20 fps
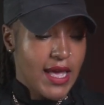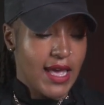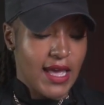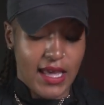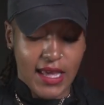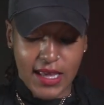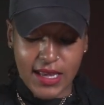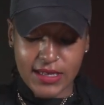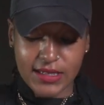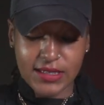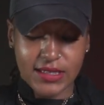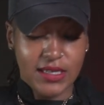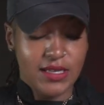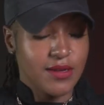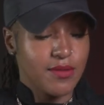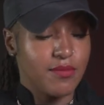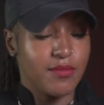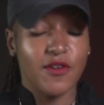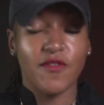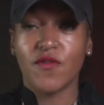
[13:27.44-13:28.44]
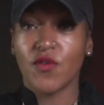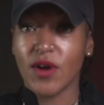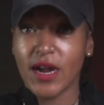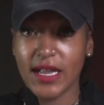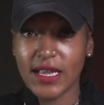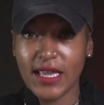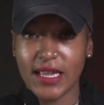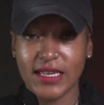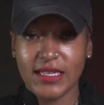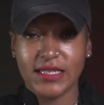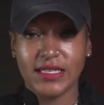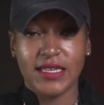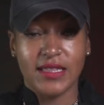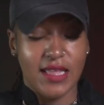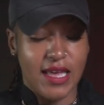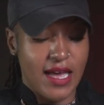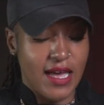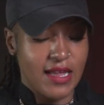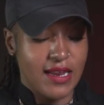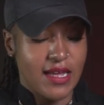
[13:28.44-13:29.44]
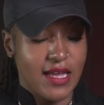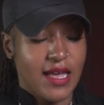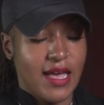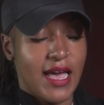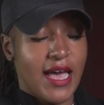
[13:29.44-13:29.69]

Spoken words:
And before I get into that,